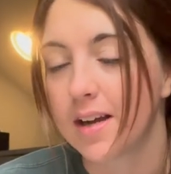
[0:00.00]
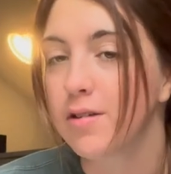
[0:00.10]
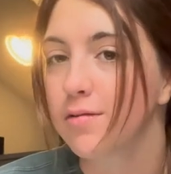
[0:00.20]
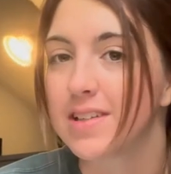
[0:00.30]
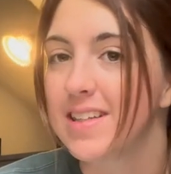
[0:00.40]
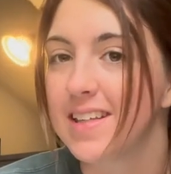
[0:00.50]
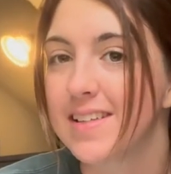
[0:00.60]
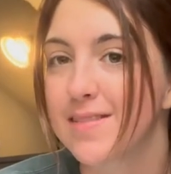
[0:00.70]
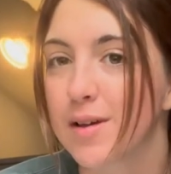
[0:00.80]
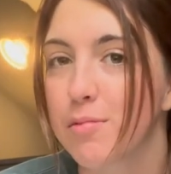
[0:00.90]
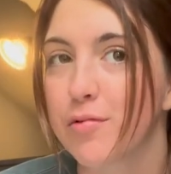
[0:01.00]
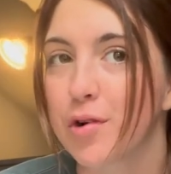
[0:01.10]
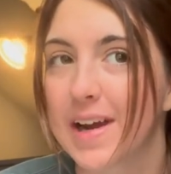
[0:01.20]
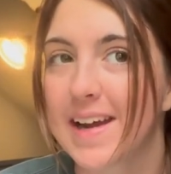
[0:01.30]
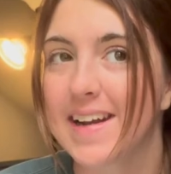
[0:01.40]
I don't read these like
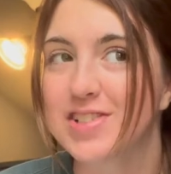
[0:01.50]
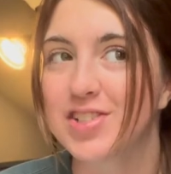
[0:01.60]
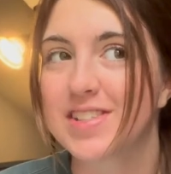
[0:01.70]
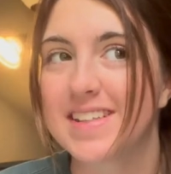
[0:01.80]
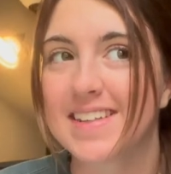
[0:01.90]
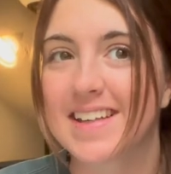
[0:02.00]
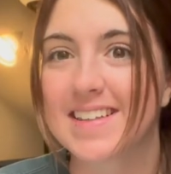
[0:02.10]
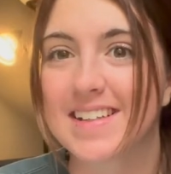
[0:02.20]
beforehand. I just see like